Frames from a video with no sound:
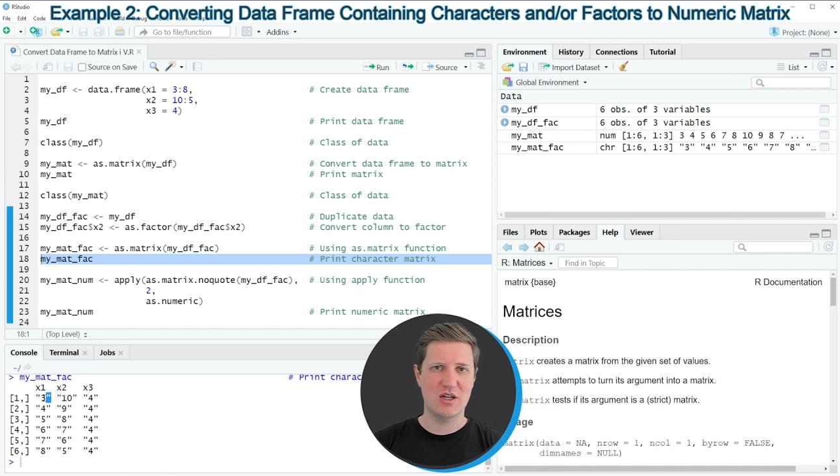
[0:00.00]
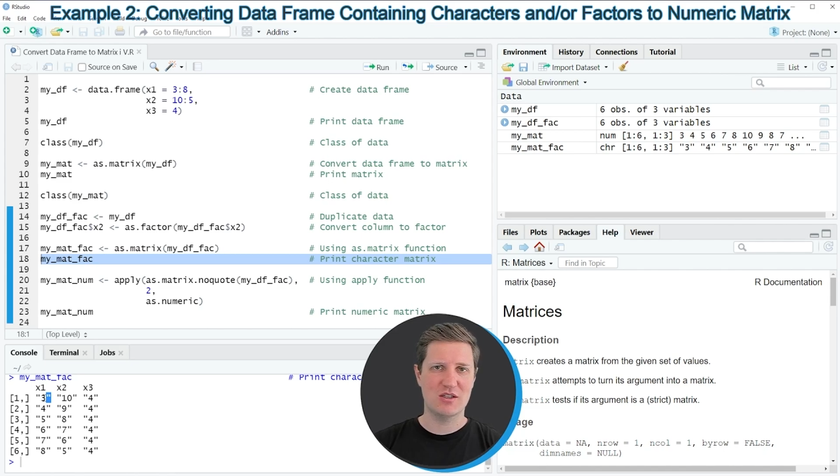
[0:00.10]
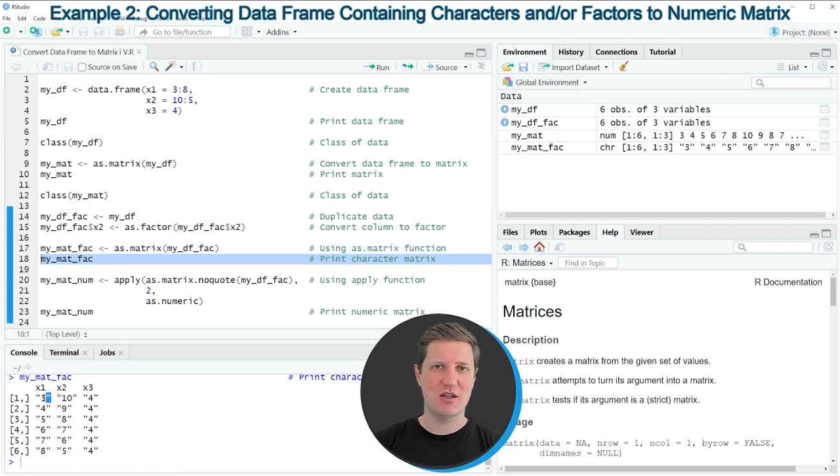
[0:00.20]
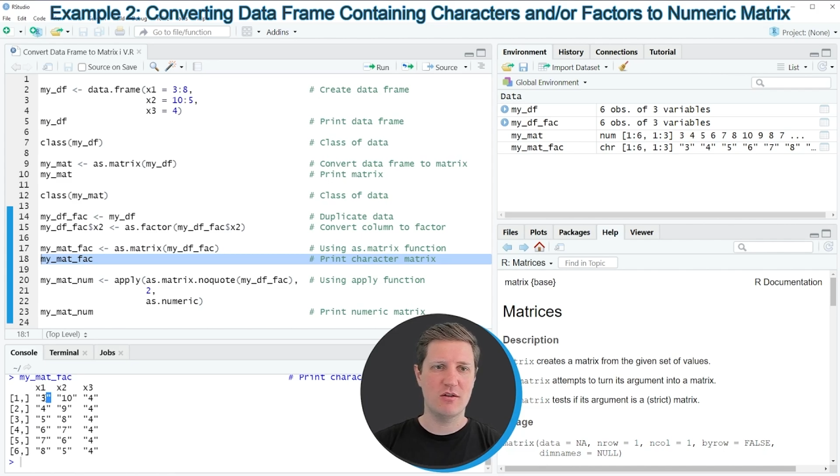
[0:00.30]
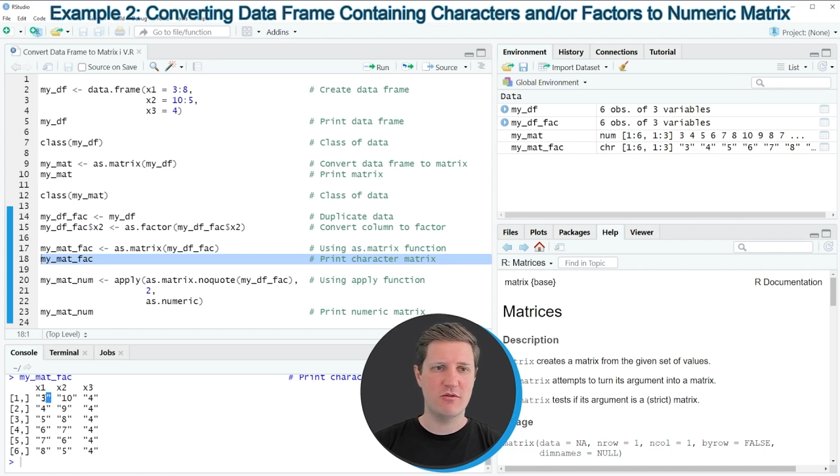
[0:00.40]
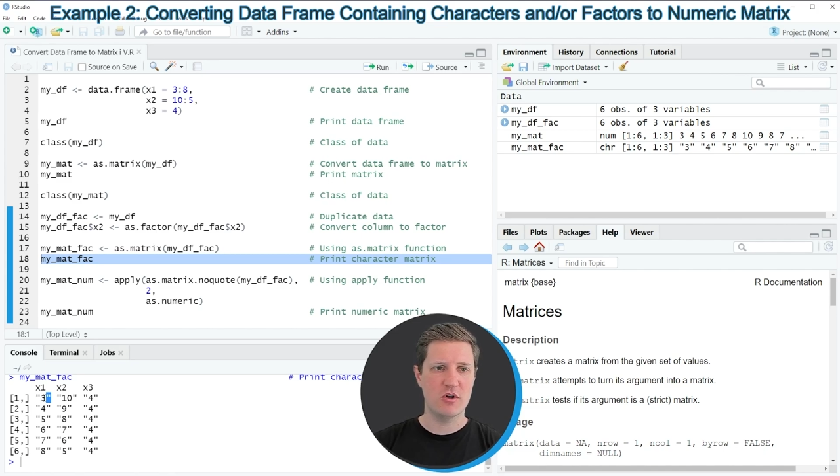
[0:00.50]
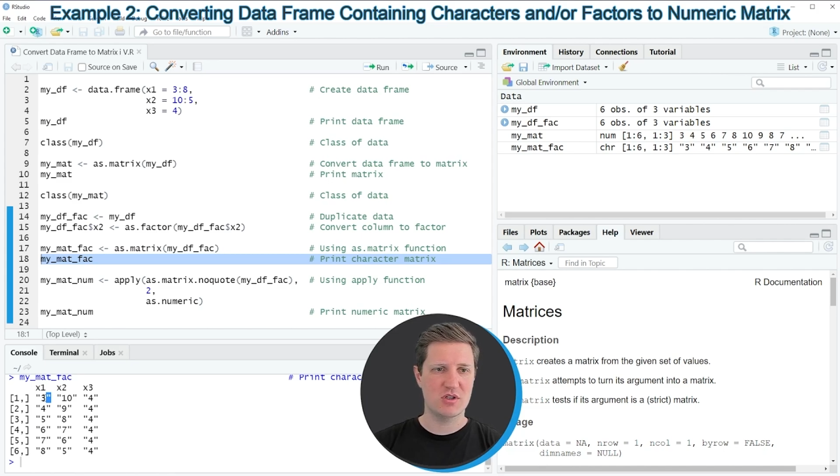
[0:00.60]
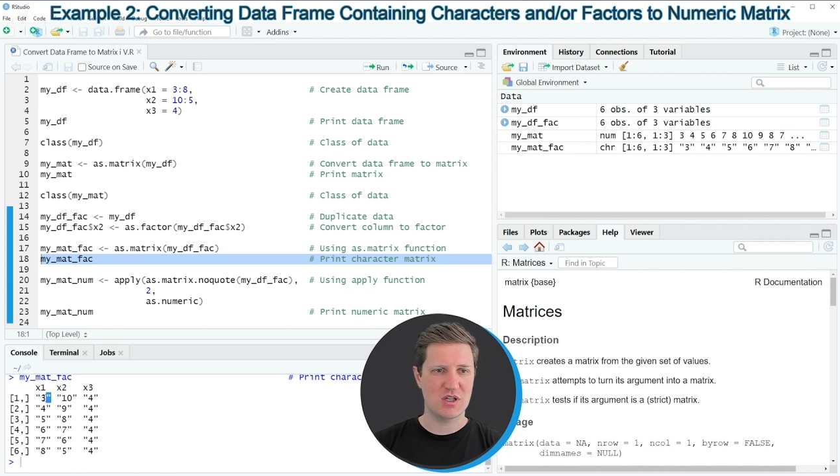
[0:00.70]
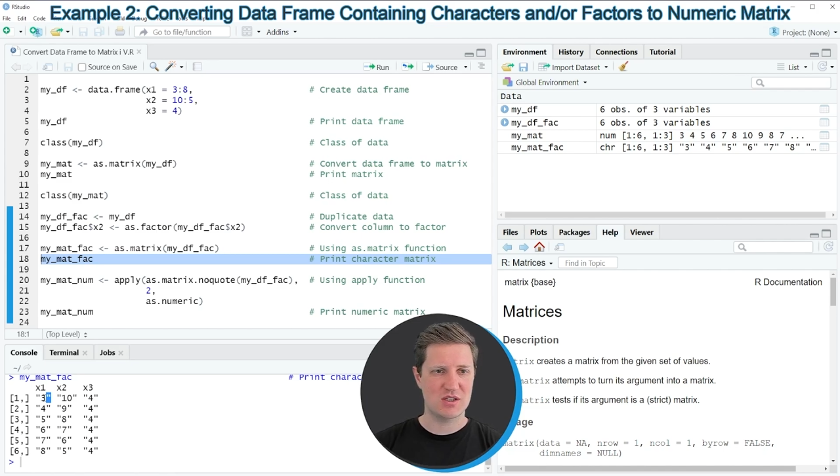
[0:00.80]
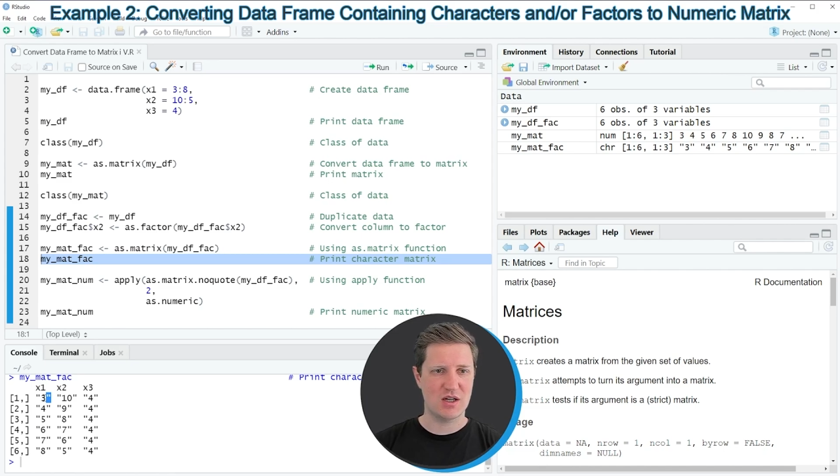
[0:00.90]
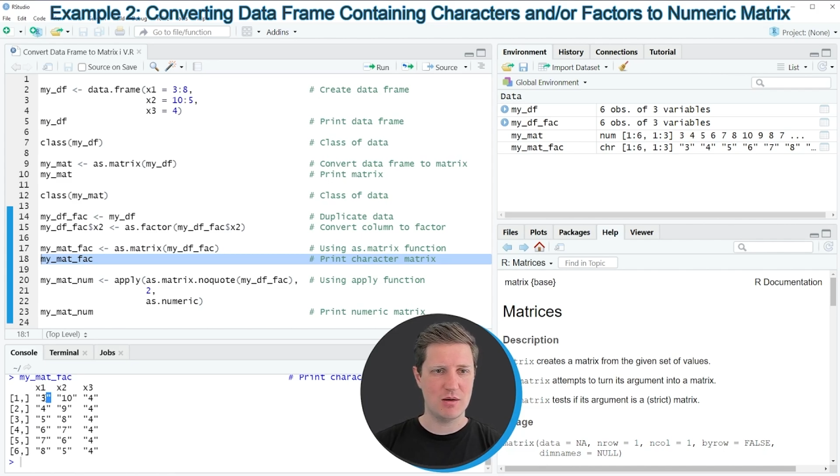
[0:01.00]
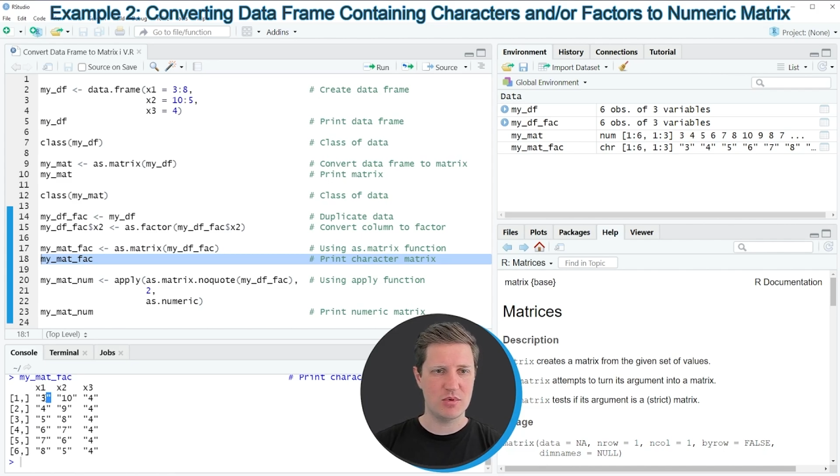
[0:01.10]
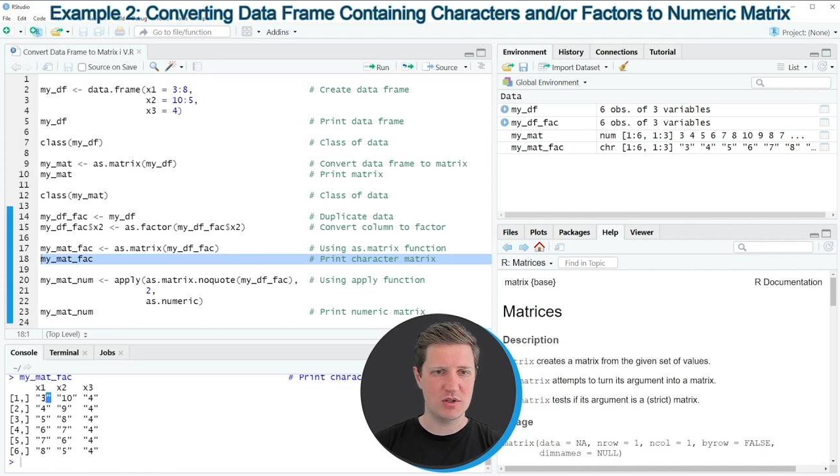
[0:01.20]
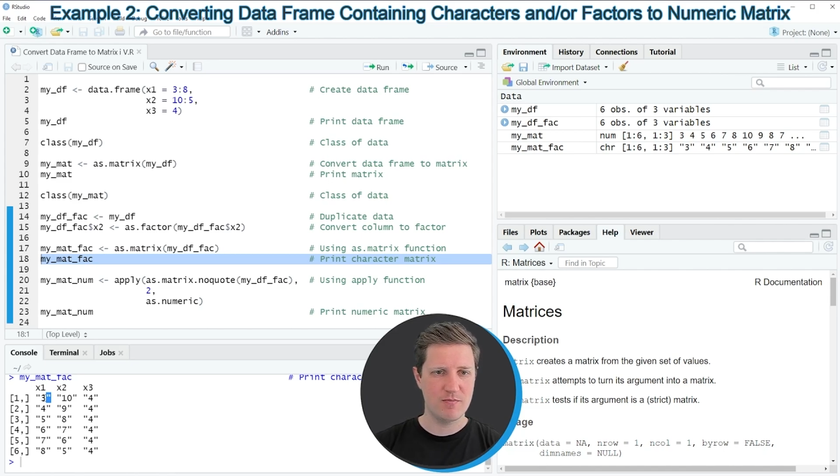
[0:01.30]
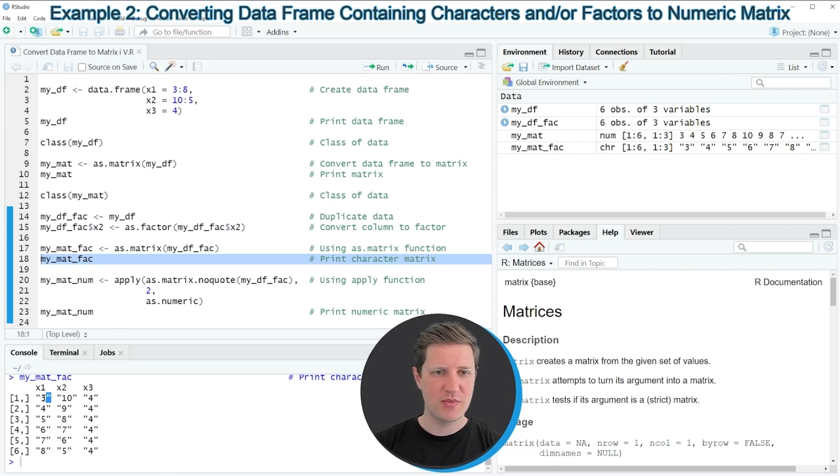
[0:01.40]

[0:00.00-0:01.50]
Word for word: as in the first example.